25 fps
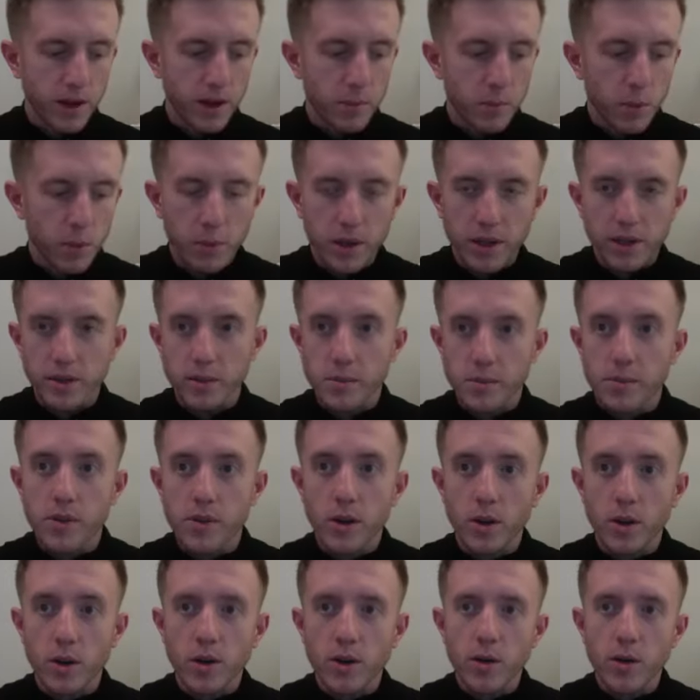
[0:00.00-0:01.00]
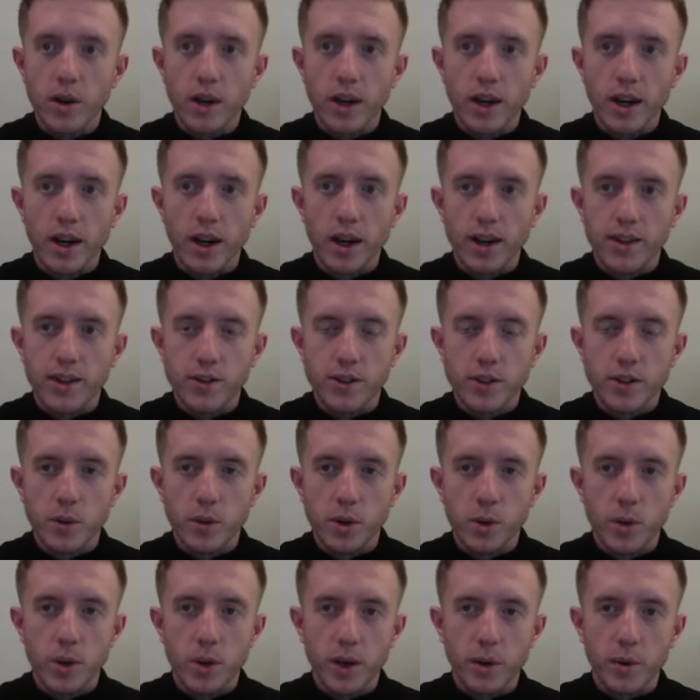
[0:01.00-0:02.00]
that momentum. So just real
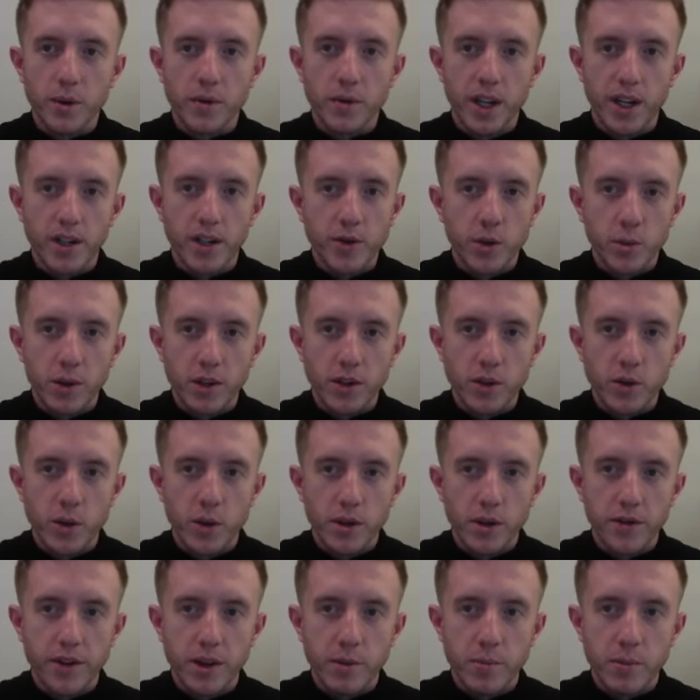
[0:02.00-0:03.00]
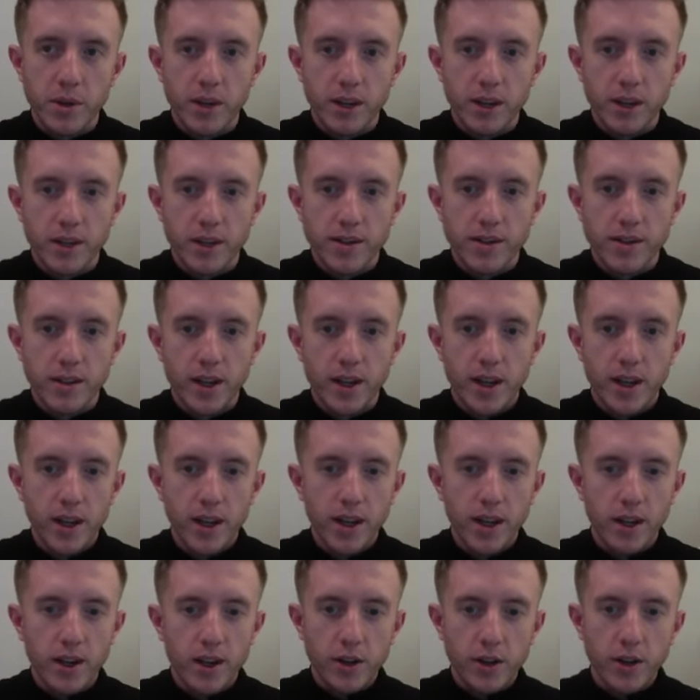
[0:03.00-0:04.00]
quick, we've talked for about 25 minutes.
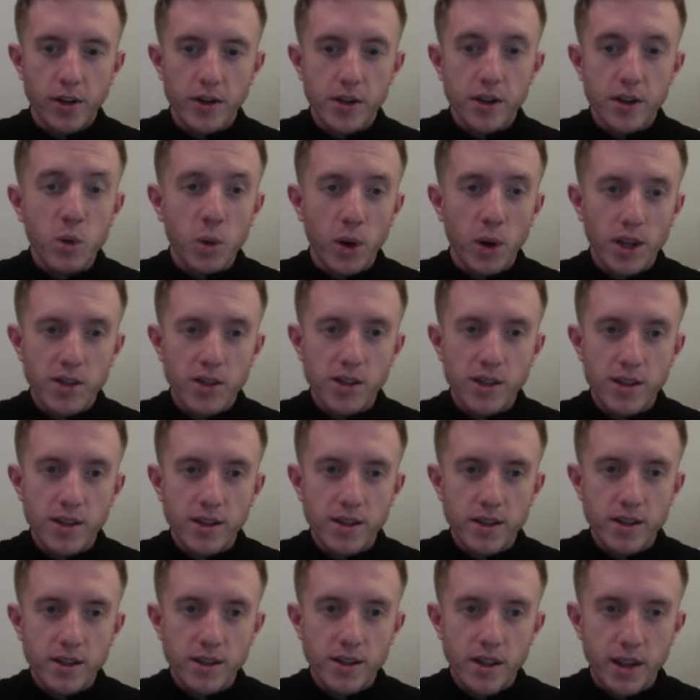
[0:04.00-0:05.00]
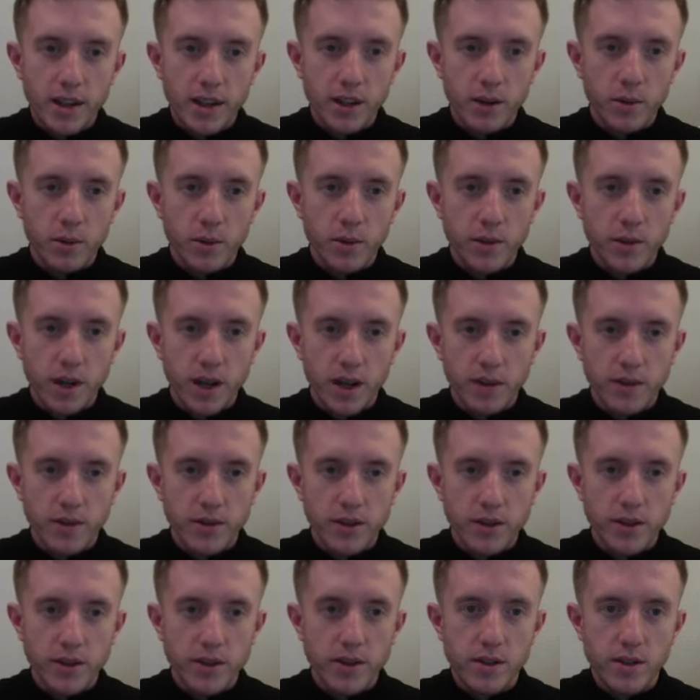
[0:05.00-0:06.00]
Are there any questions? I think we've kind of
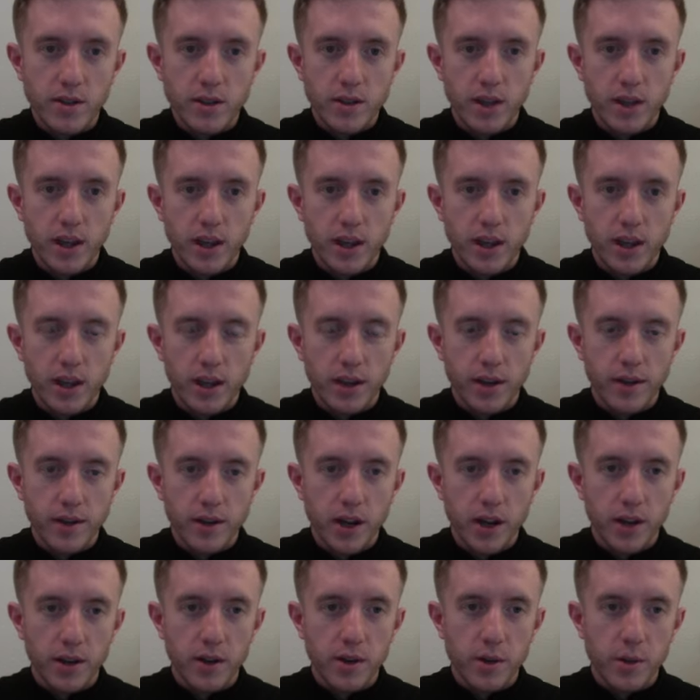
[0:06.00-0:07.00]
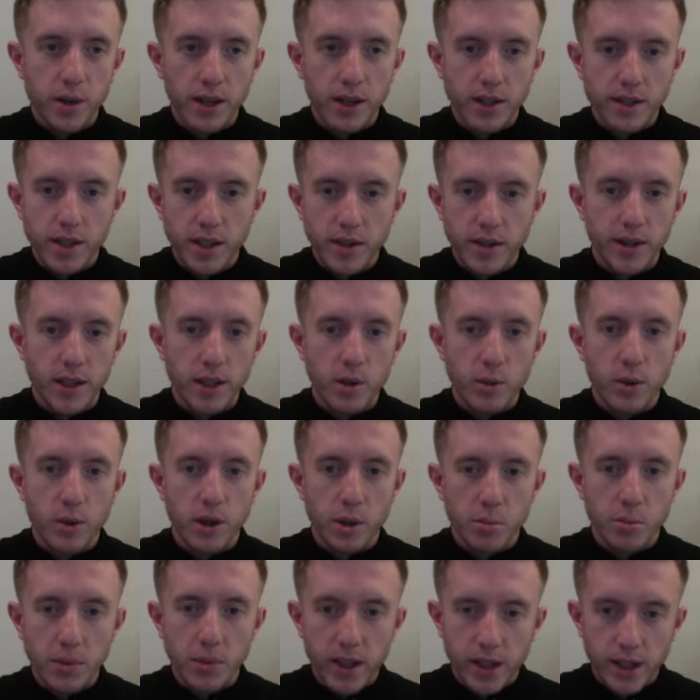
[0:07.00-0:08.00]
just gone through activity, what
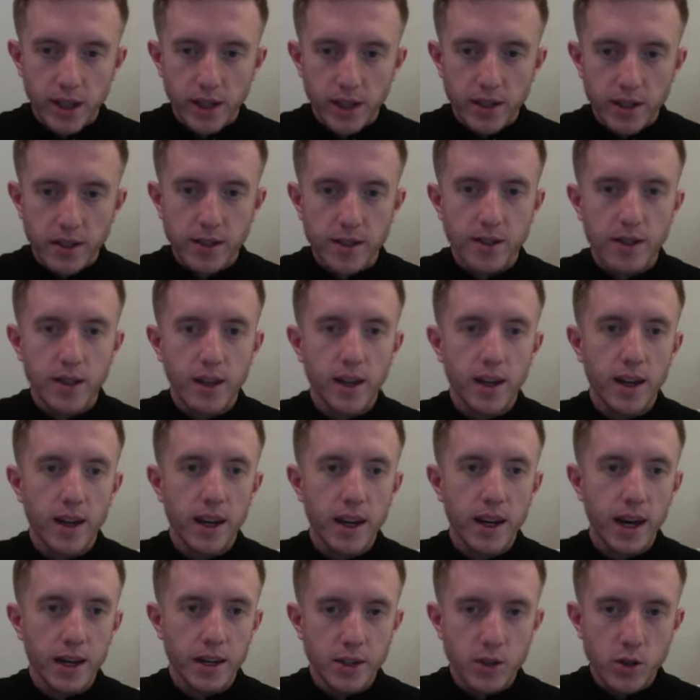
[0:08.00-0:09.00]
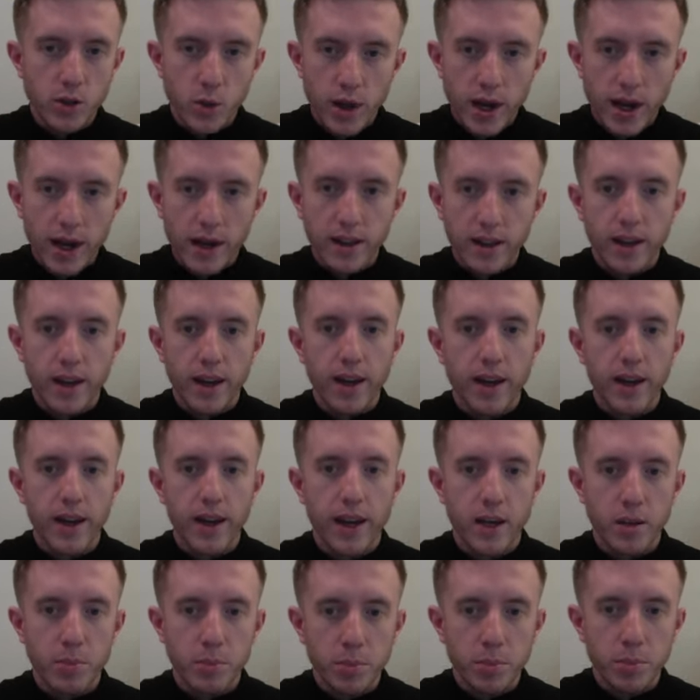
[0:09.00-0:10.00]
it means, how to track that,
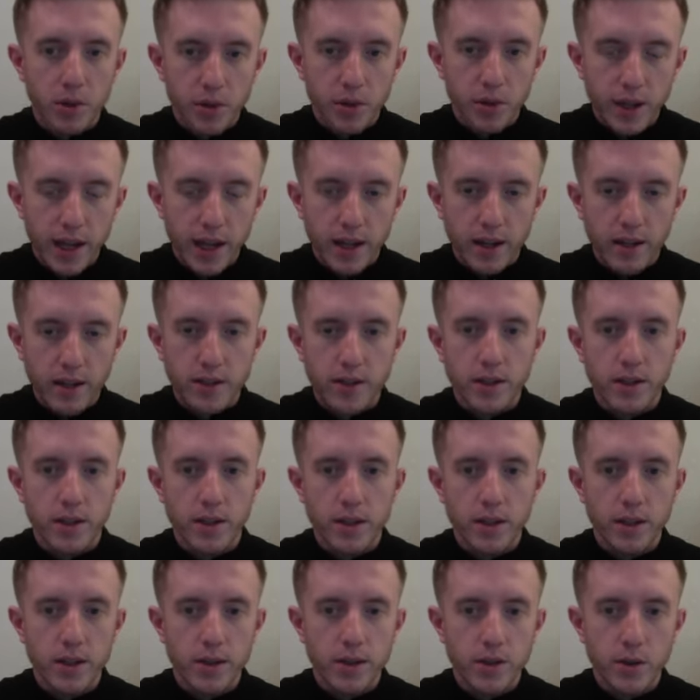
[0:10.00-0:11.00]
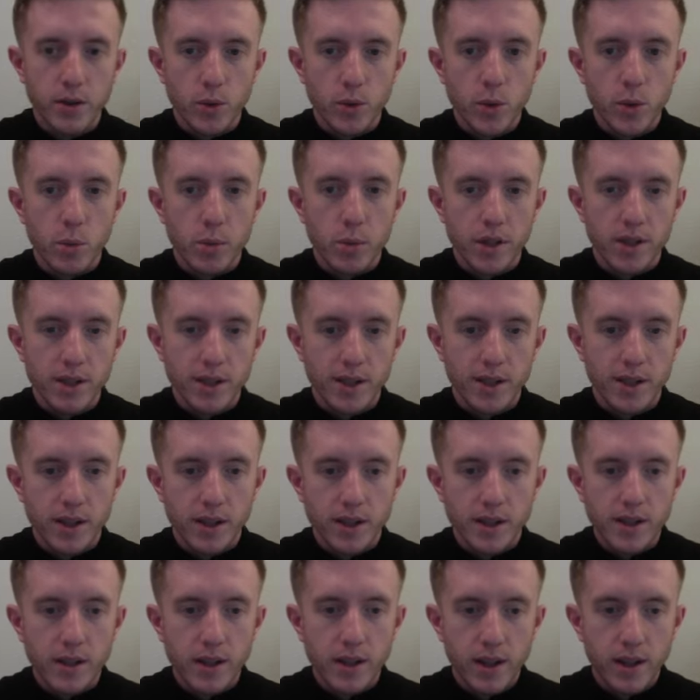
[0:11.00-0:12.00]
how to build that into your
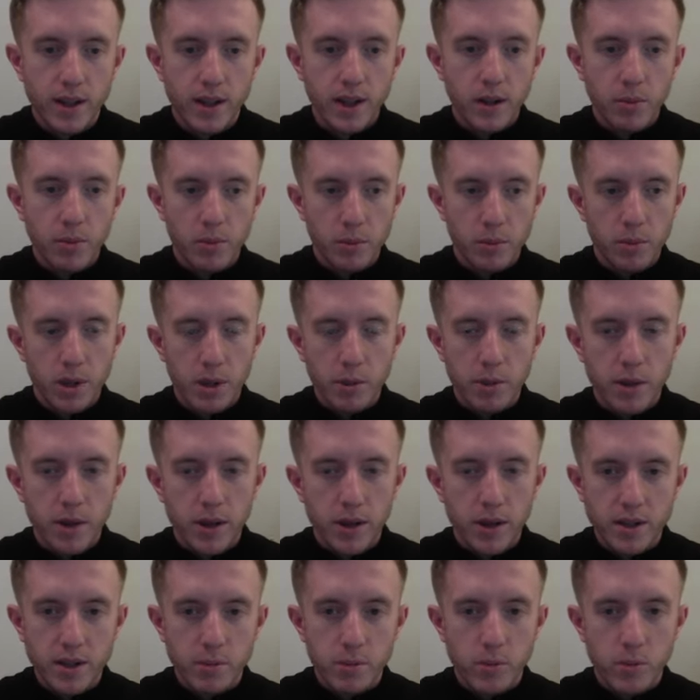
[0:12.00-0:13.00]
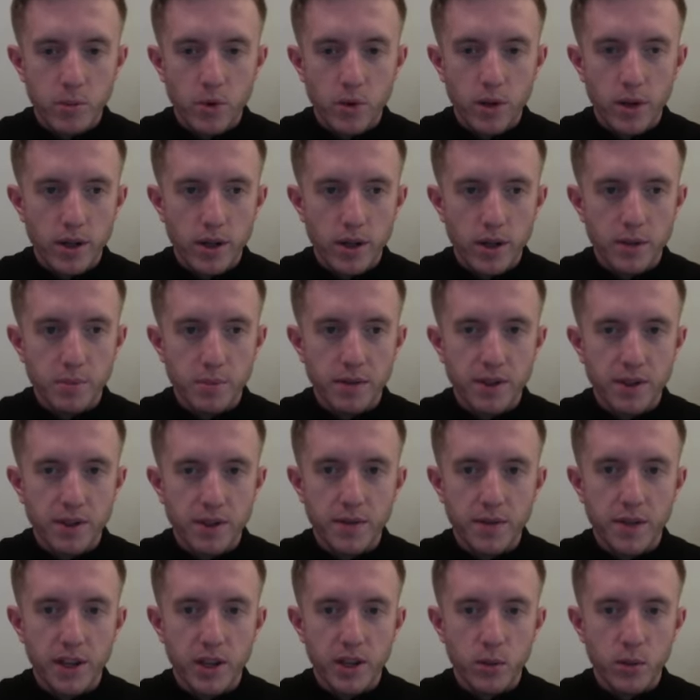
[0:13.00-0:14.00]
business. But maybe there are some more
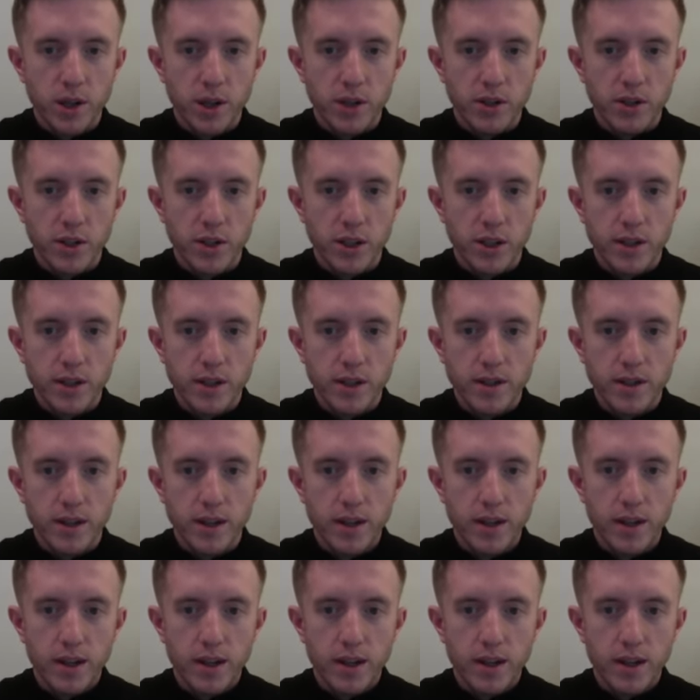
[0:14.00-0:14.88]
specific questions.